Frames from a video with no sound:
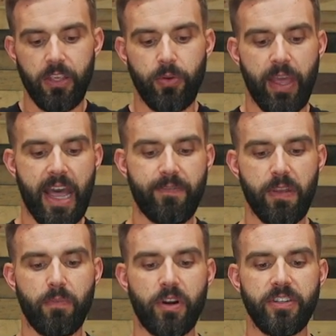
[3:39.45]
You have
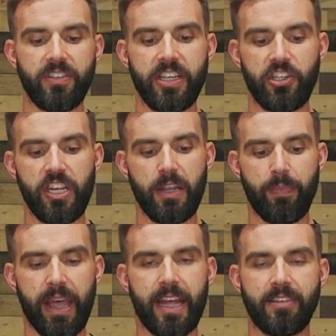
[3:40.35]
emergency cheek
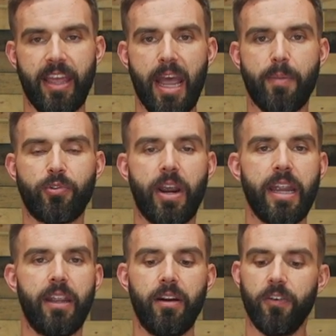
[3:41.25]
pad tabs
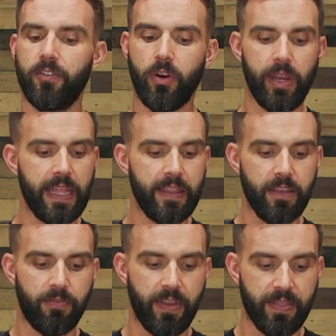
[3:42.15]
right here, so in
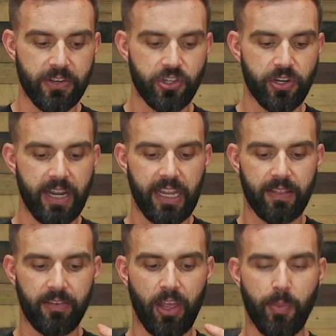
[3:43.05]
the event that you're trying to
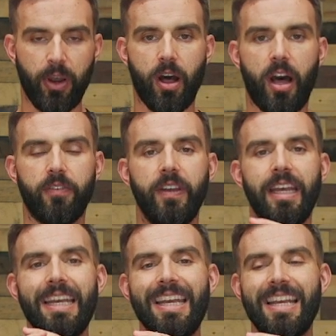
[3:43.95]
get this helmet off
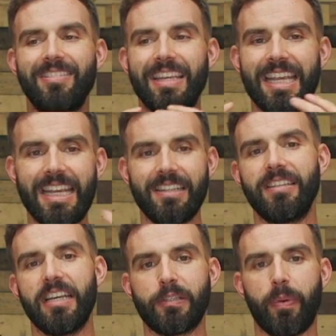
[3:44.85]
as
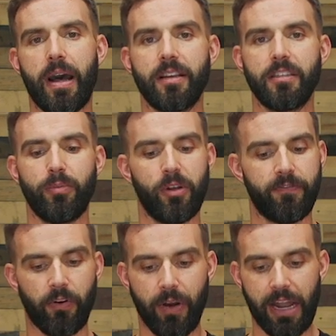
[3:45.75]
easy as possible,
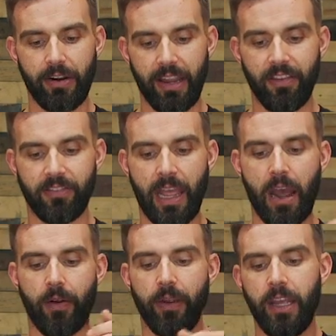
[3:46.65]
if the rider is
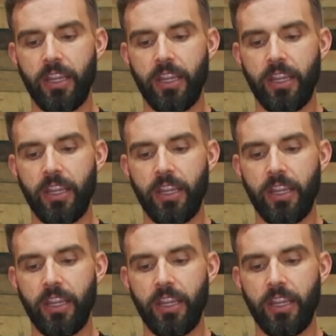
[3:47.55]
down,